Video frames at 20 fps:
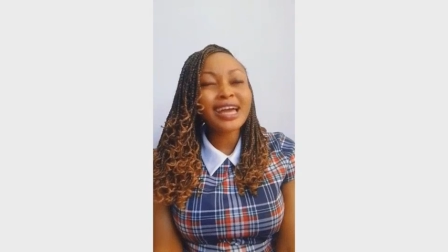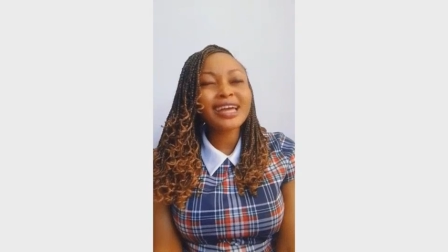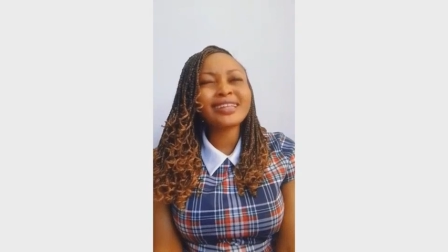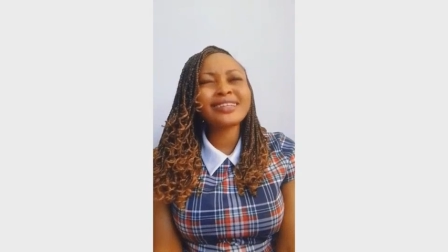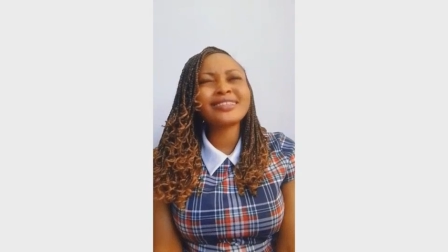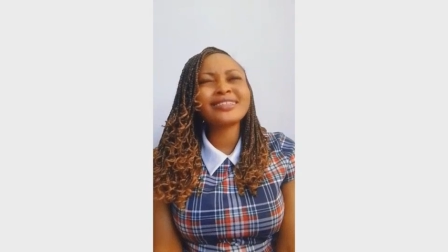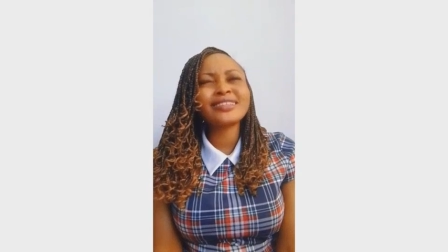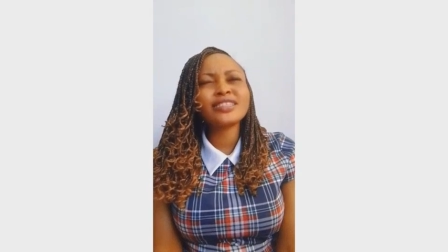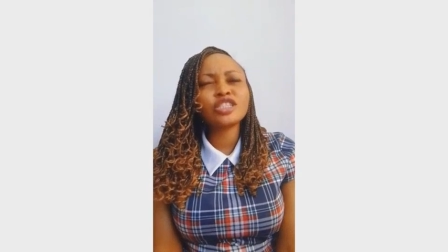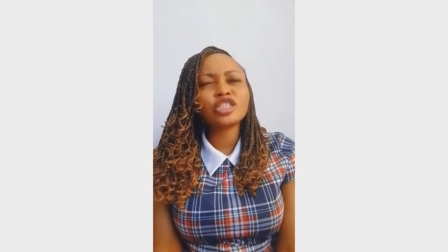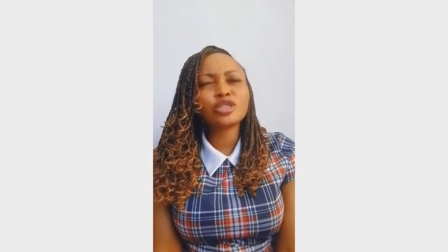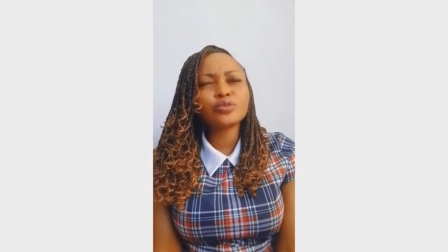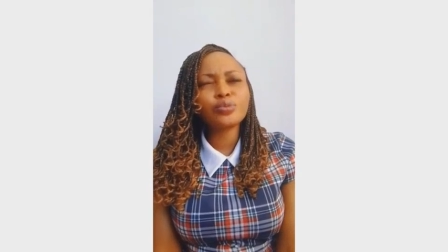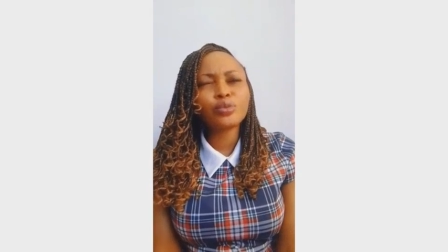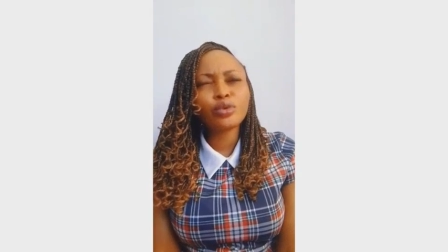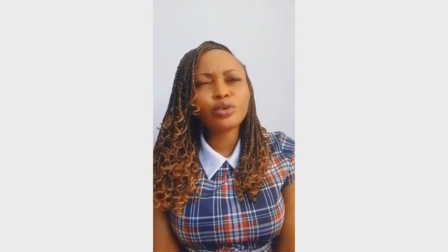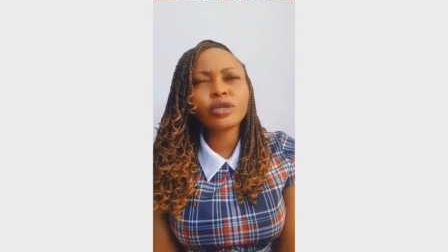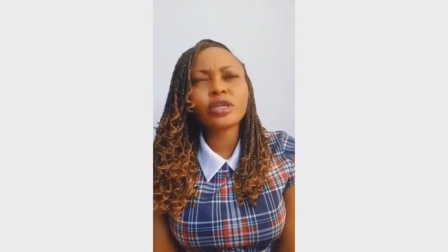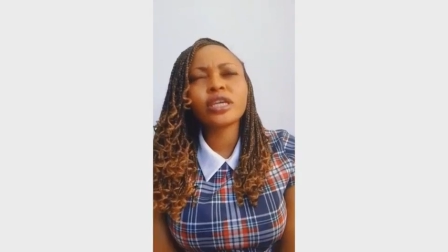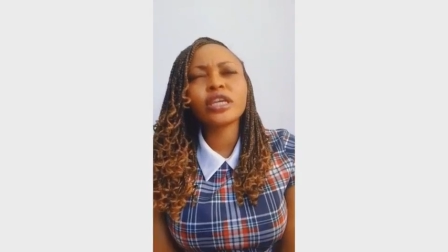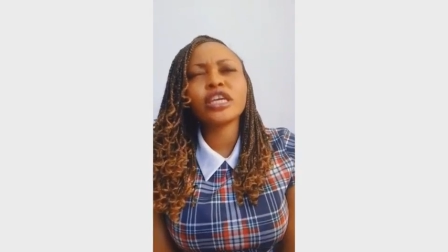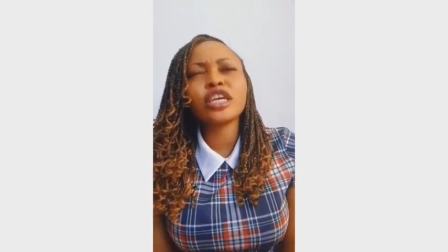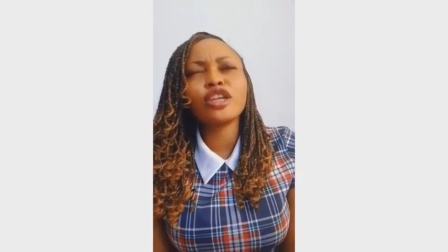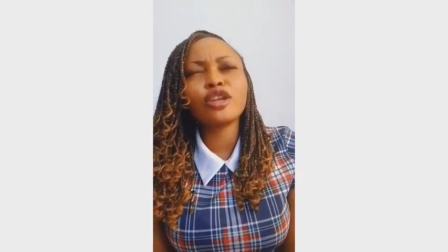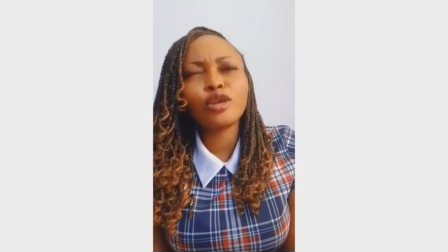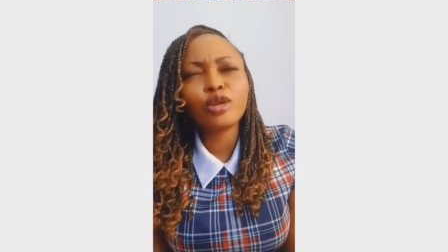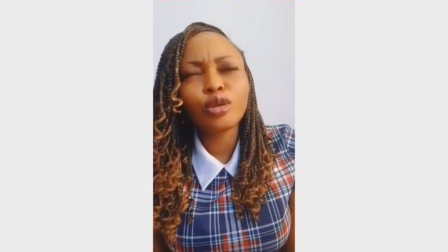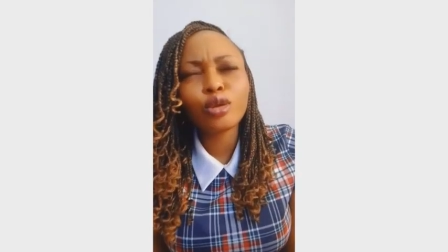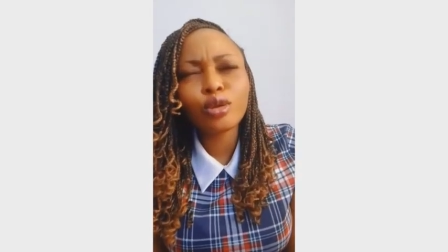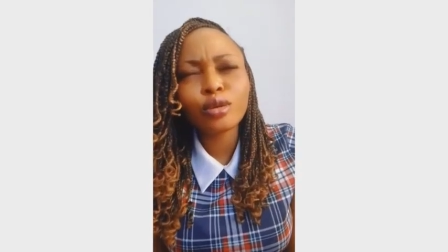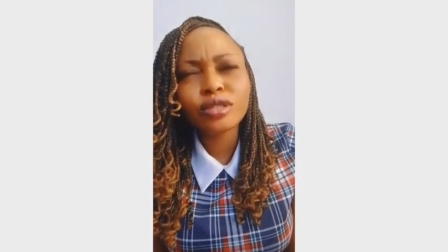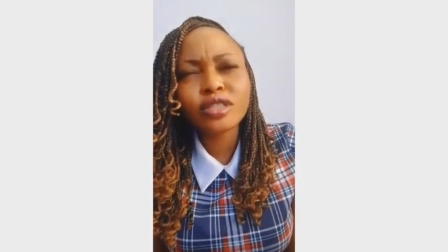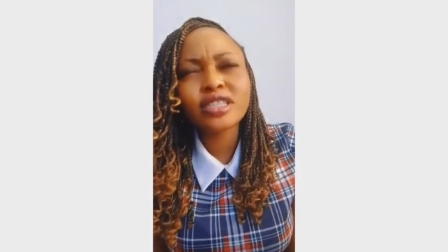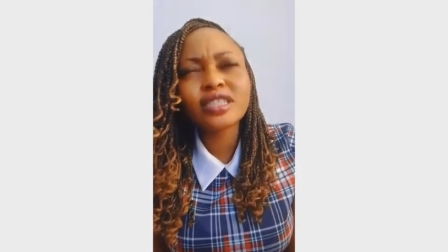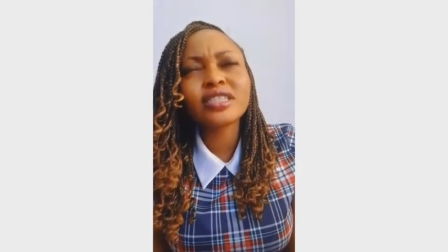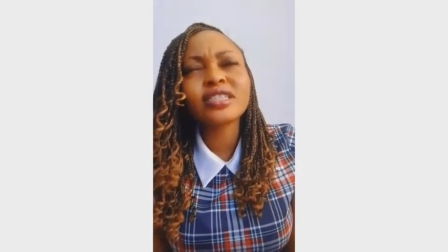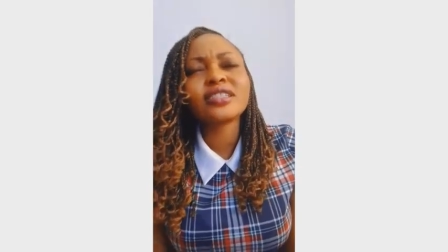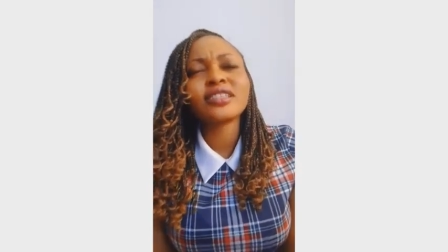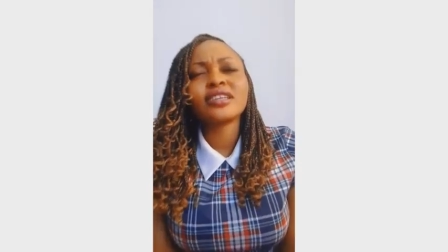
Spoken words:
and he spoke a lot